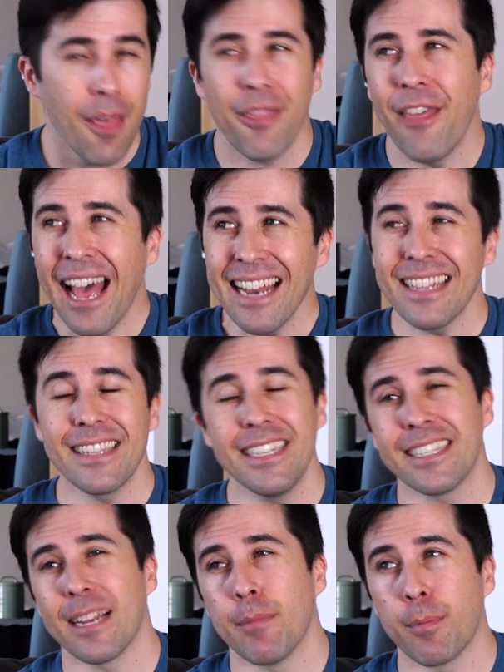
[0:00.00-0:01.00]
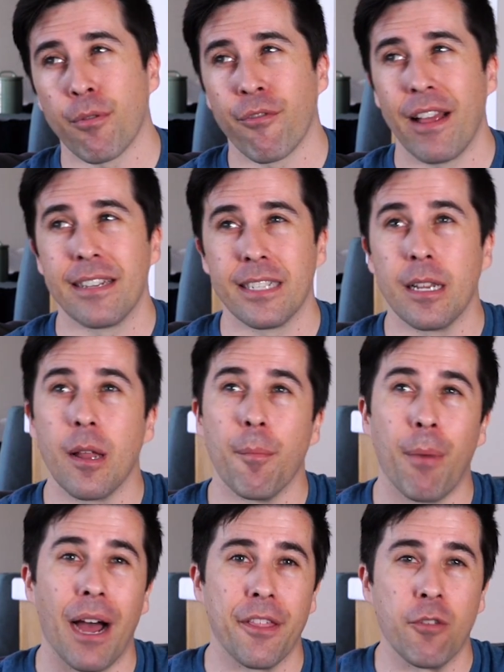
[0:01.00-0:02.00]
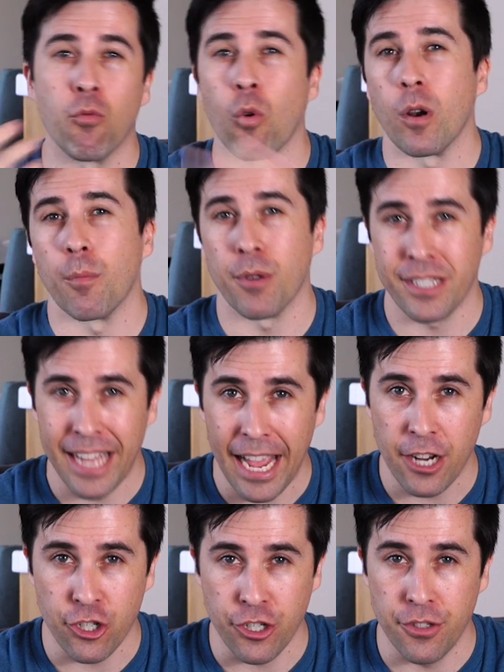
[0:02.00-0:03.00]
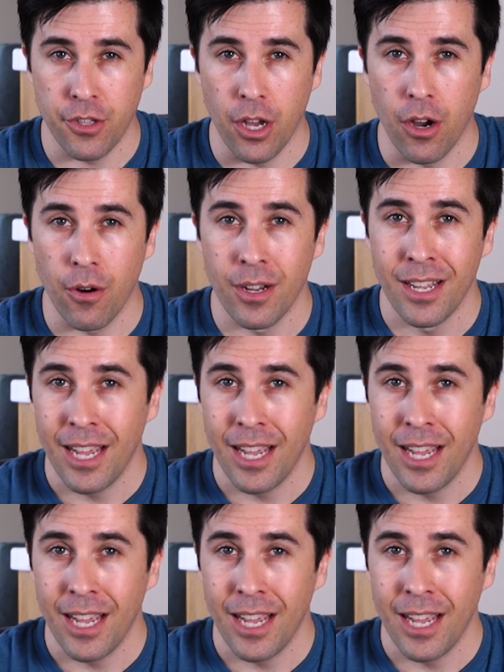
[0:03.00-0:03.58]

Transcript: That at least can be prevented by the royal protection, though.